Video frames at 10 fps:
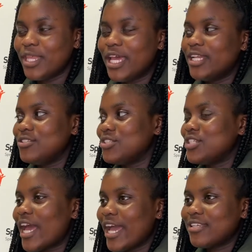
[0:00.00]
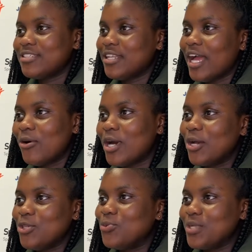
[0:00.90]
and just acting out
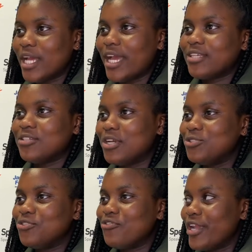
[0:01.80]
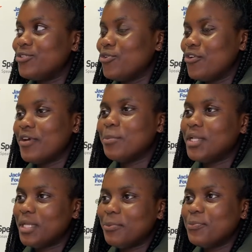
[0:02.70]
how you would act around your friends or your family.